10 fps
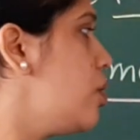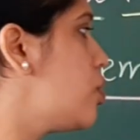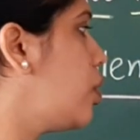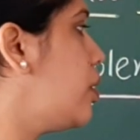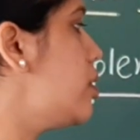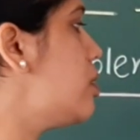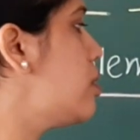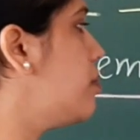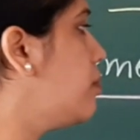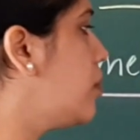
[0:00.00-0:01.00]
So
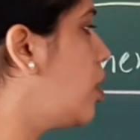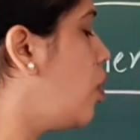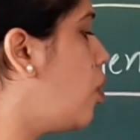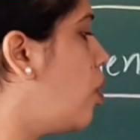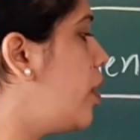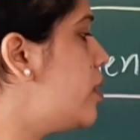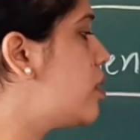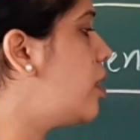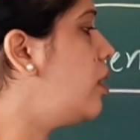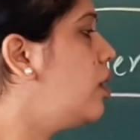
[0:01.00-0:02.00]
this hoe is
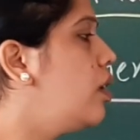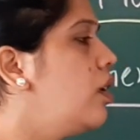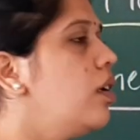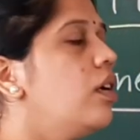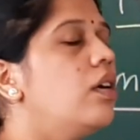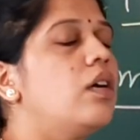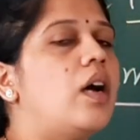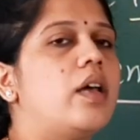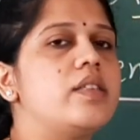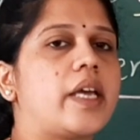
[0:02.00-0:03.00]

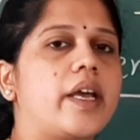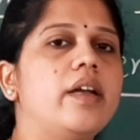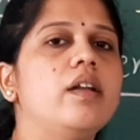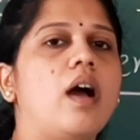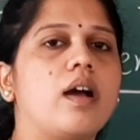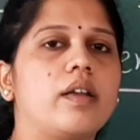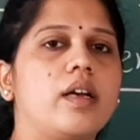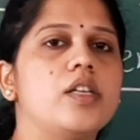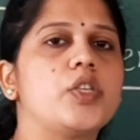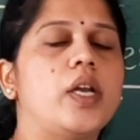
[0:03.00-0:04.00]
a second
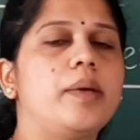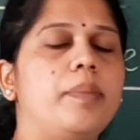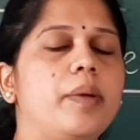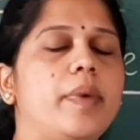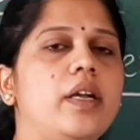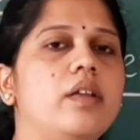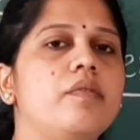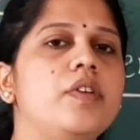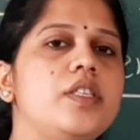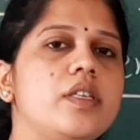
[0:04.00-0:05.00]
agricultural
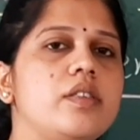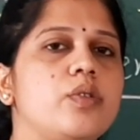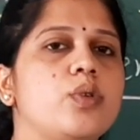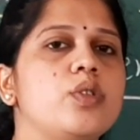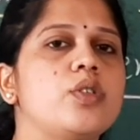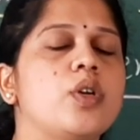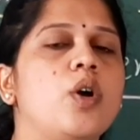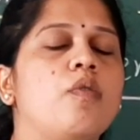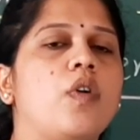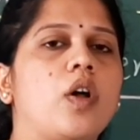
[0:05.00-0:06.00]
implement which is used
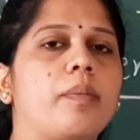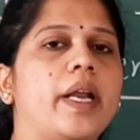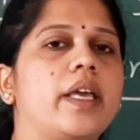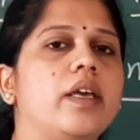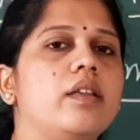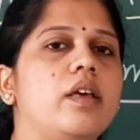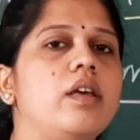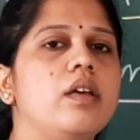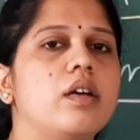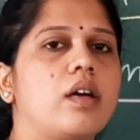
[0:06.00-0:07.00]
for breaking
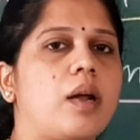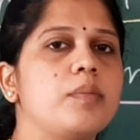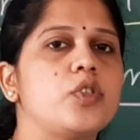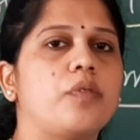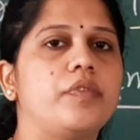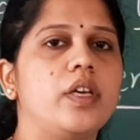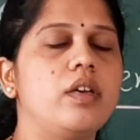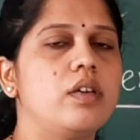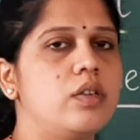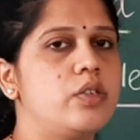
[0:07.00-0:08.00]
the crumbs of
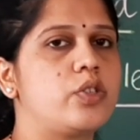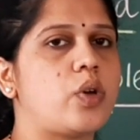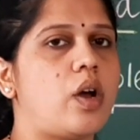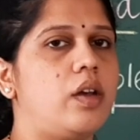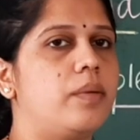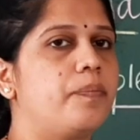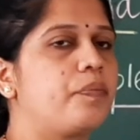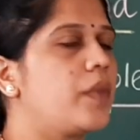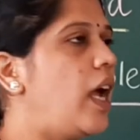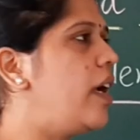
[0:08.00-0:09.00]
the soil,
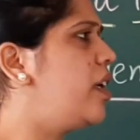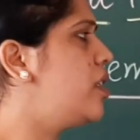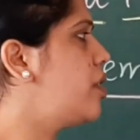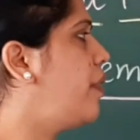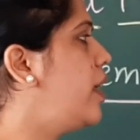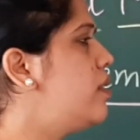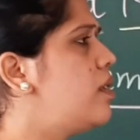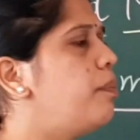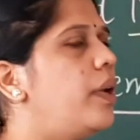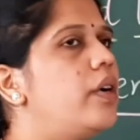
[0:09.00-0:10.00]
and it is a very
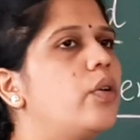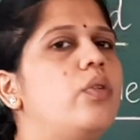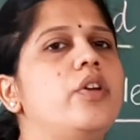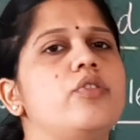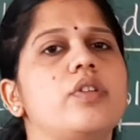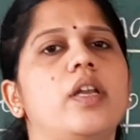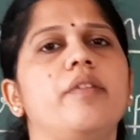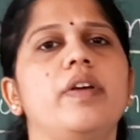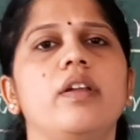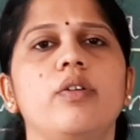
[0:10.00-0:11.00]
simple tool. Usually
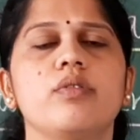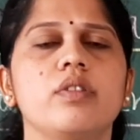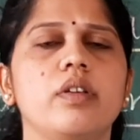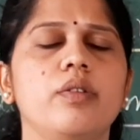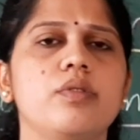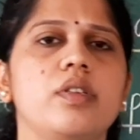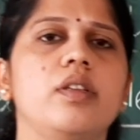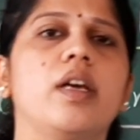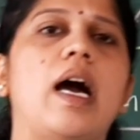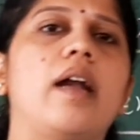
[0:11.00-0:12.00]
we will use in
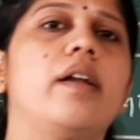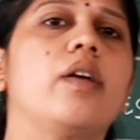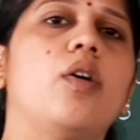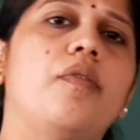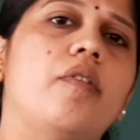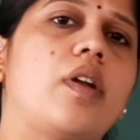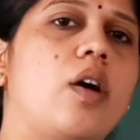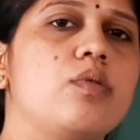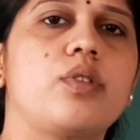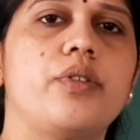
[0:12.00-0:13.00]
the gardening of our
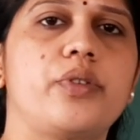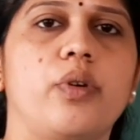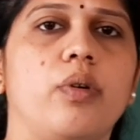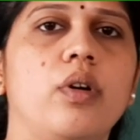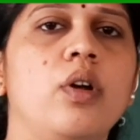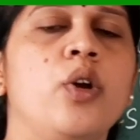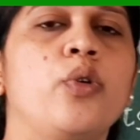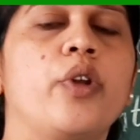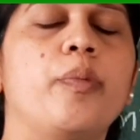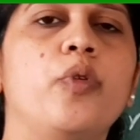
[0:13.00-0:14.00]
house also,
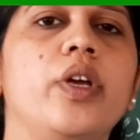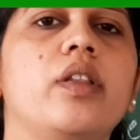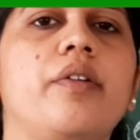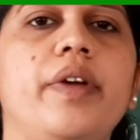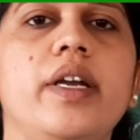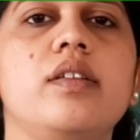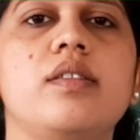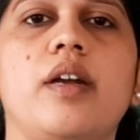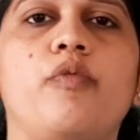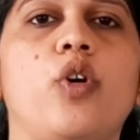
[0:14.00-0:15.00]
to removing the
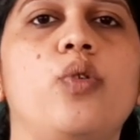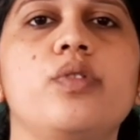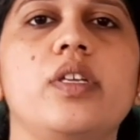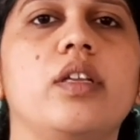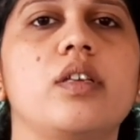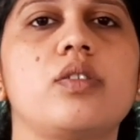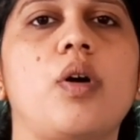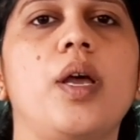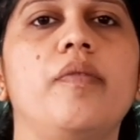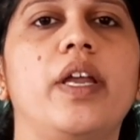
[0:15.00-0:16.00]
weeds and for loosening the
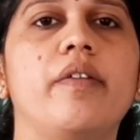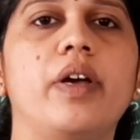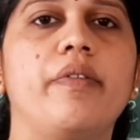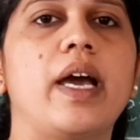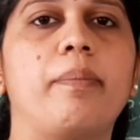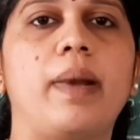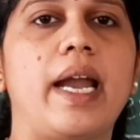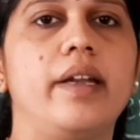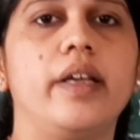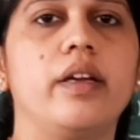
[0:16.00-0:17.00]
soil. Whenever we are
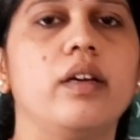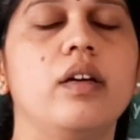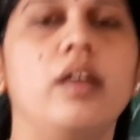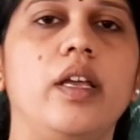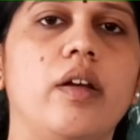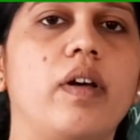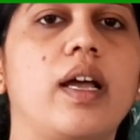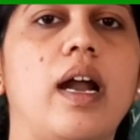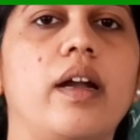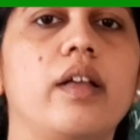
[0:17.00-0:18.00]
planting in our
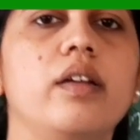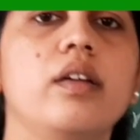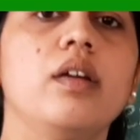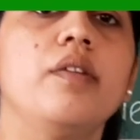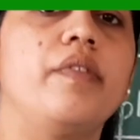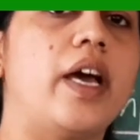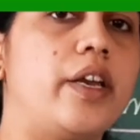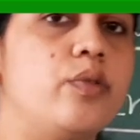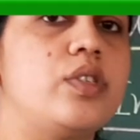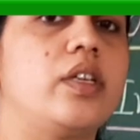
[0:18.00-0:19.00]
garden, we are
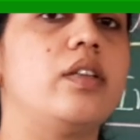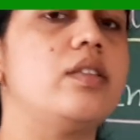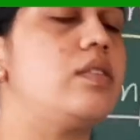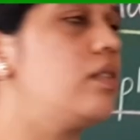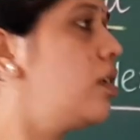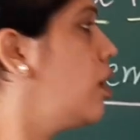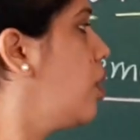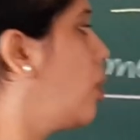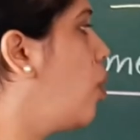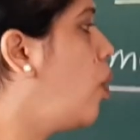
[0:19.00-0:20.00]
using this
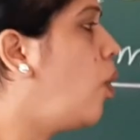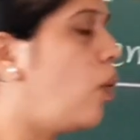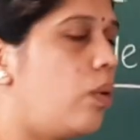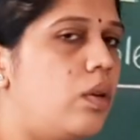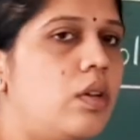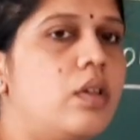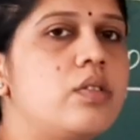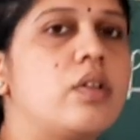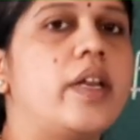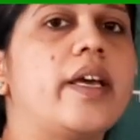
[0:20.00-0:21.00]
hoe.
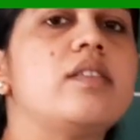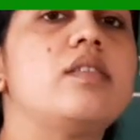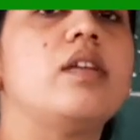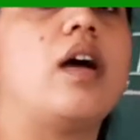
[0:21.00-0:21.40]
So next